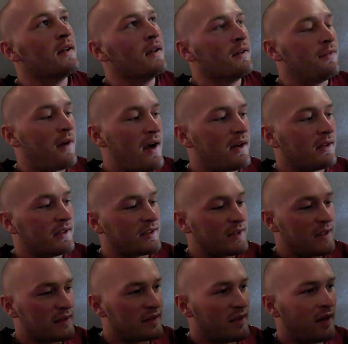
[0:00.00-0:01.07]
Finally, it's
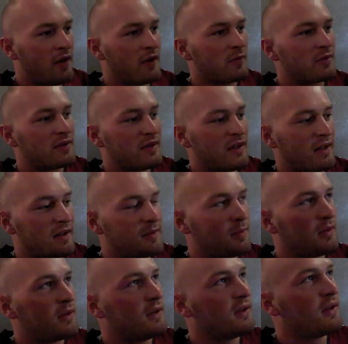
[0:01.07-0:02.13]
100%. It's
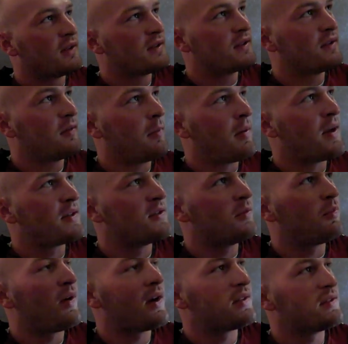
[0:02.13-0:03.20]
pretty good. The past two
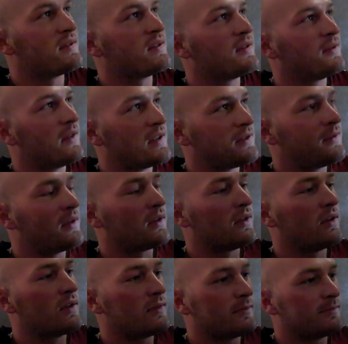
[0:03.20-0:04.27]
practices, it's felt
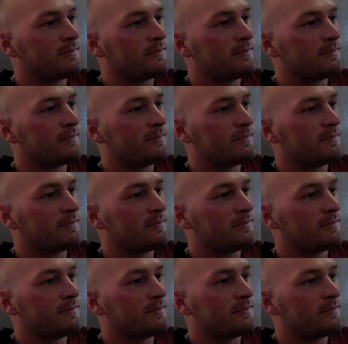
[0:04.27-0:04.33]
good.